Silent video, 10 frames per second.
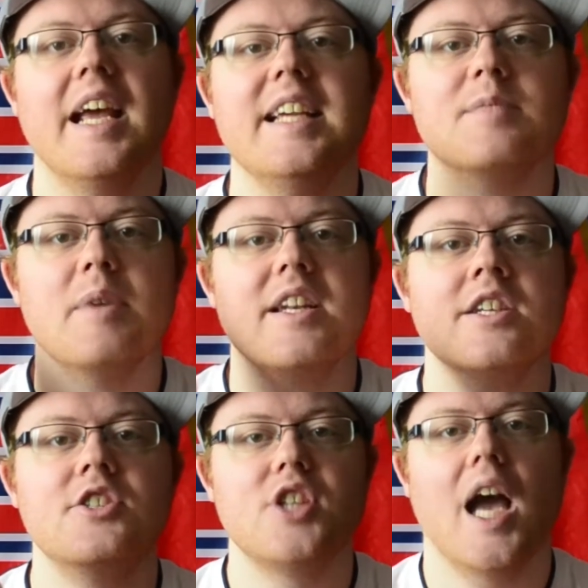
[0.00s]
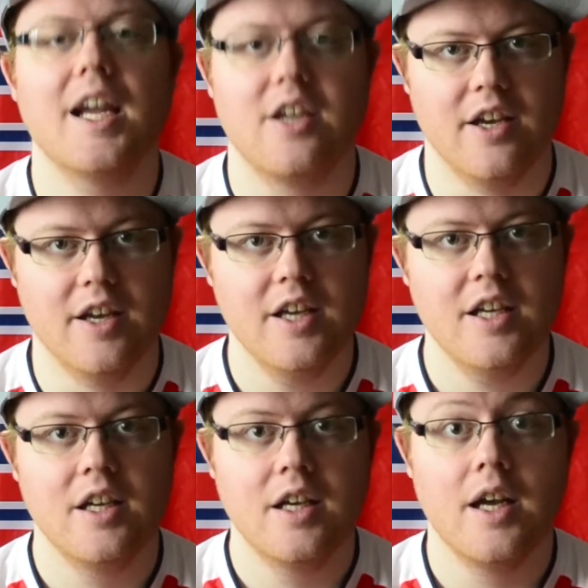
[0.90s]
He's made Shaka
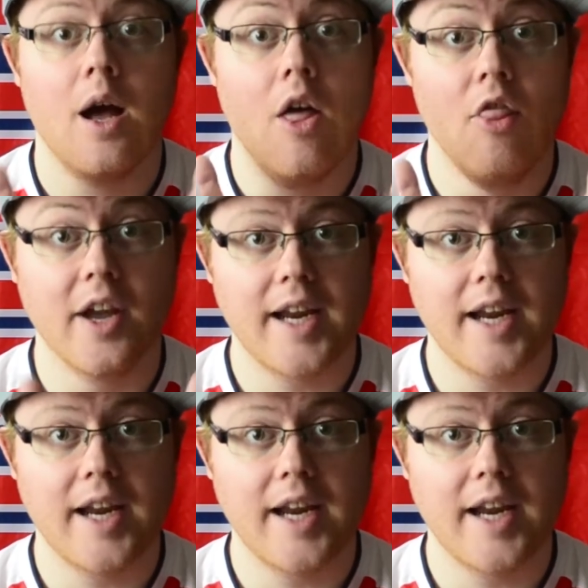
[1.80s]
the